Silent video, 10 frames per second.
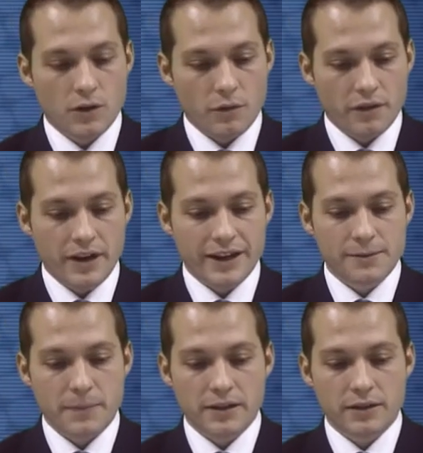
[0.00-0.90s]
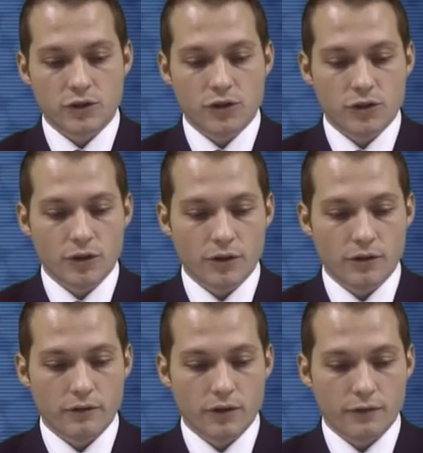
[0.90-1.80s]
with an expected
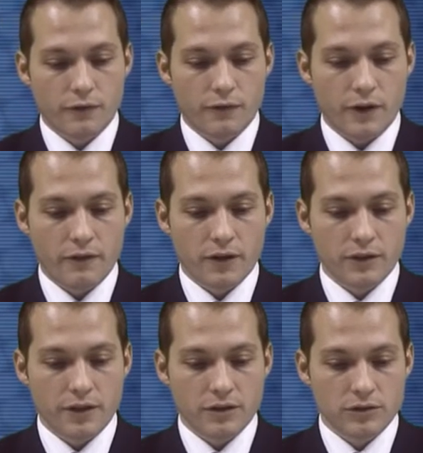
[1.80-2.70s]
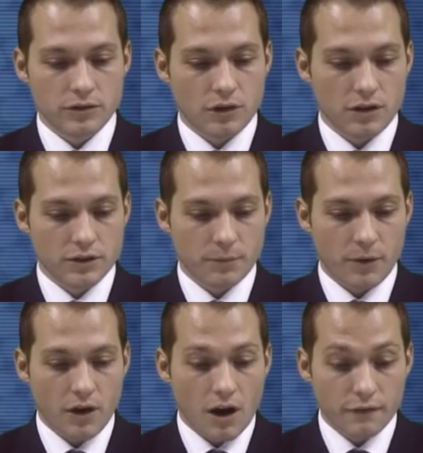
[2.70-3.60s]
turnover of $500,000
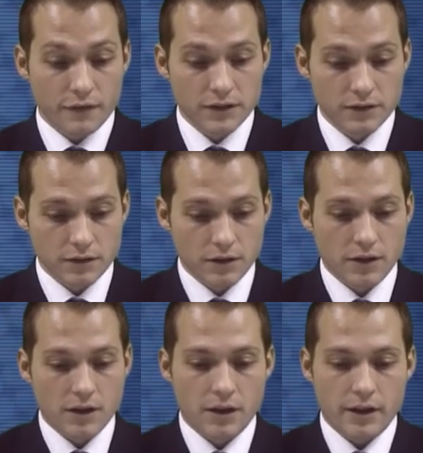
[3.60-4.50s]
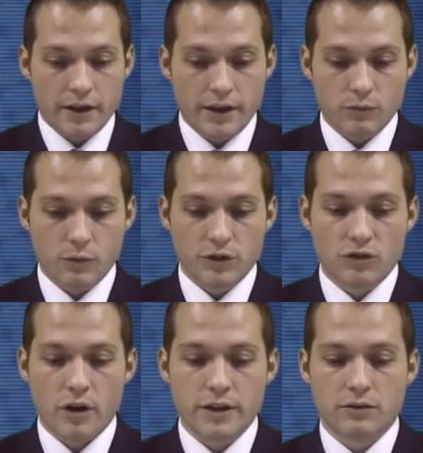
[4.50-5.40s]
per office, and we'll
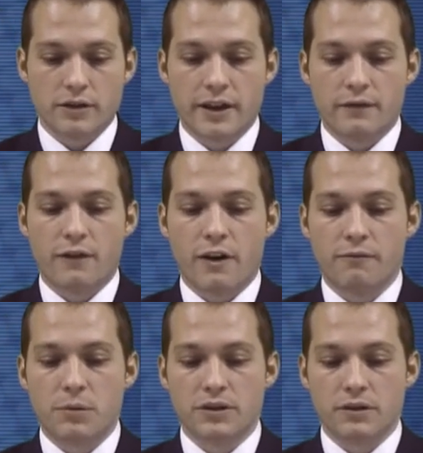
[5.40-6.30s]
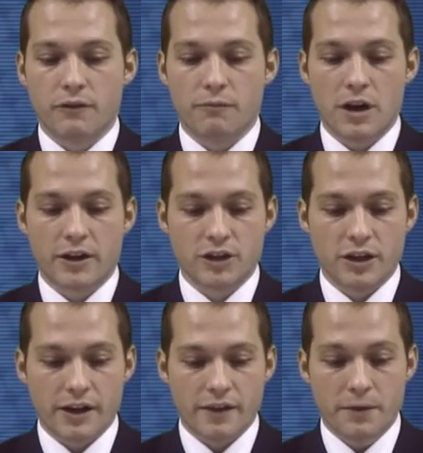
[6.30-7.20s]
try to get 5% of market
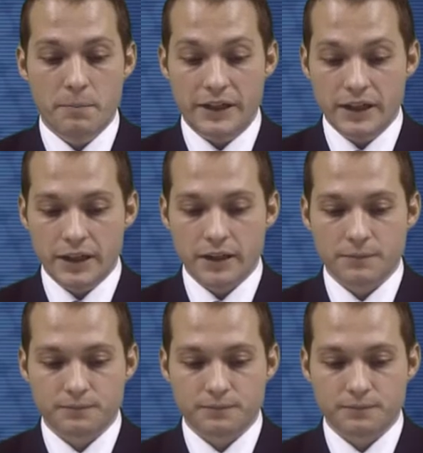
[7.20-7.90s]
share at the beginning.